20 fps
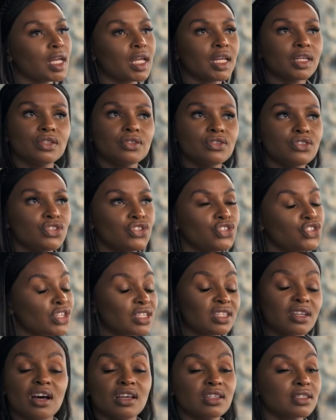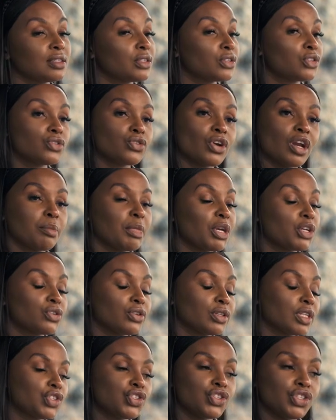and she's just a hustler to try to make
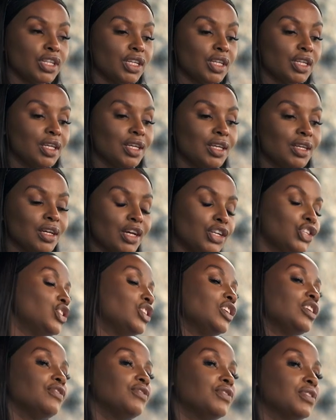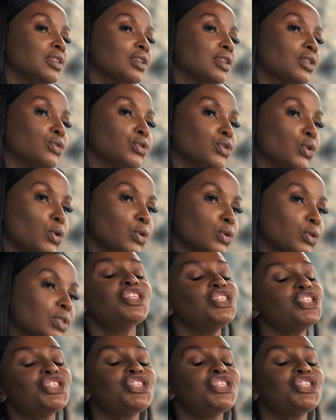sure that she achieves those goals.